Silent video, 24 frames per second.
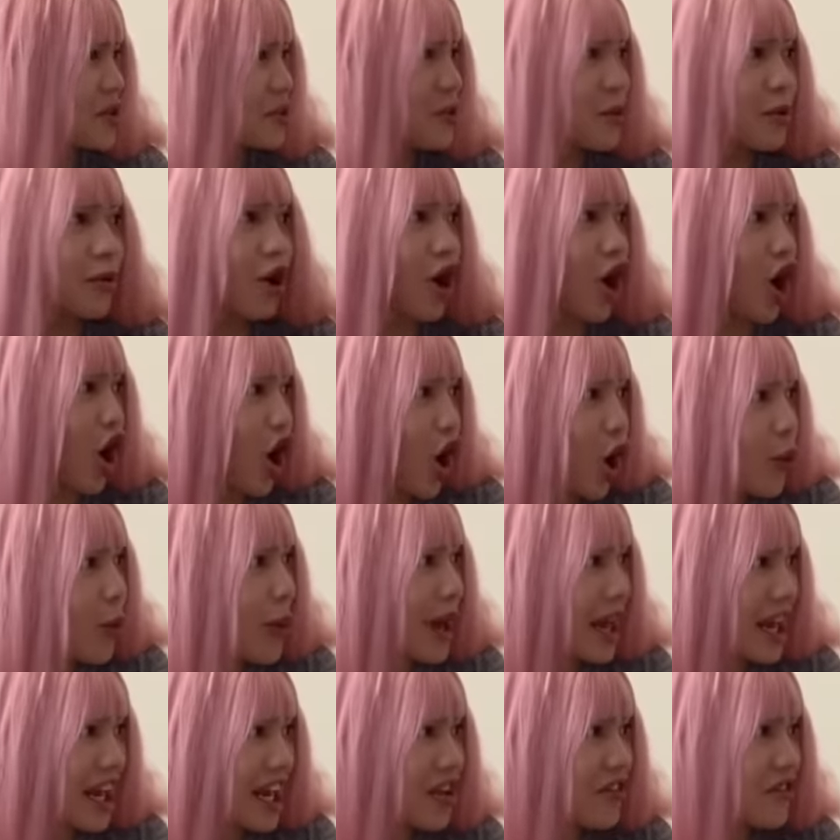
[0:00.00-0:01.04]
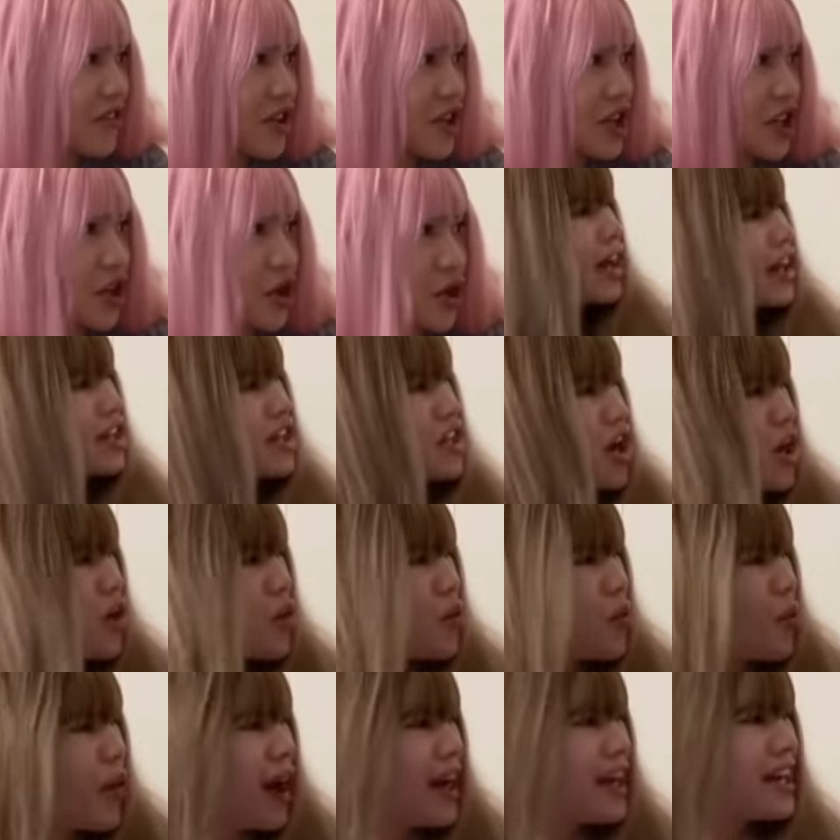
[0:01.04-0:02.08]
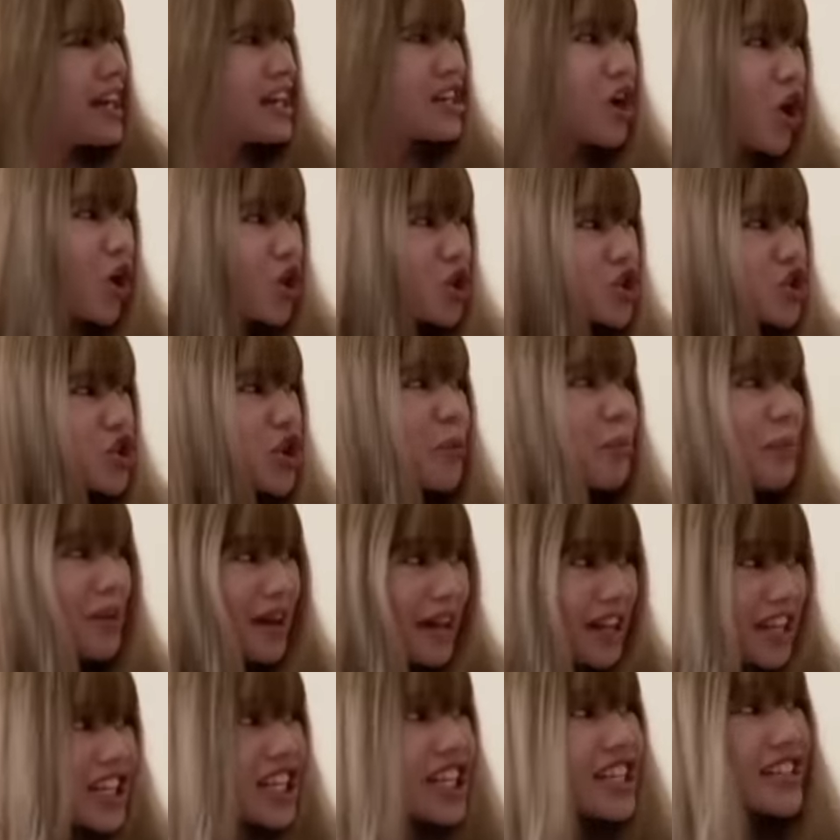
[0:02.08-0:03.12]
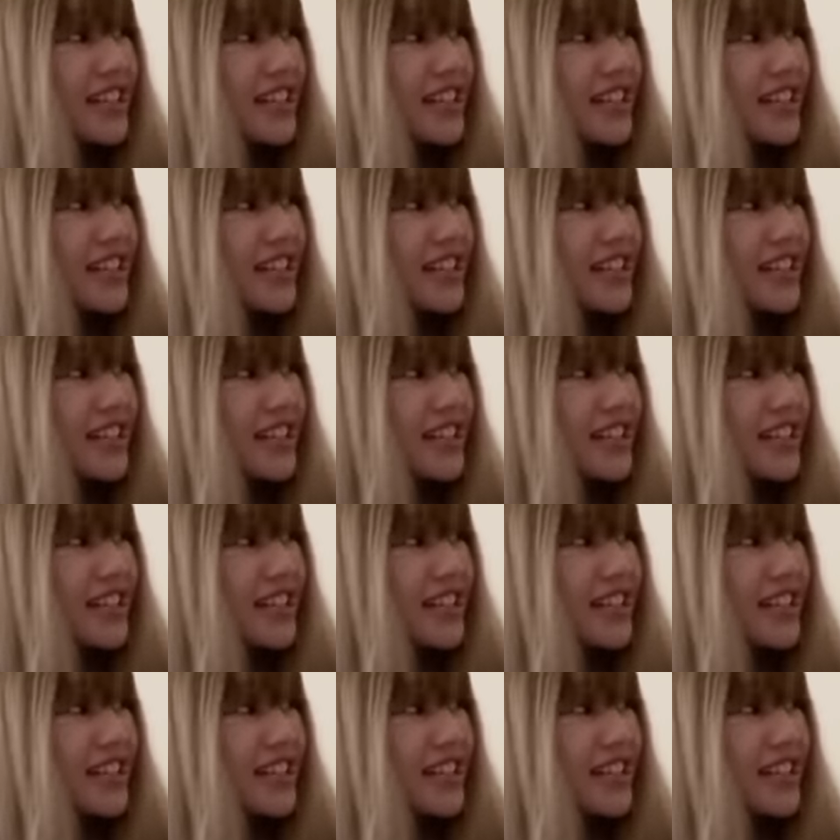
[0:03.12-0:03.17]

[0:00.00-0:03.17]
and we were all waiting for you. I know, right? I called you a million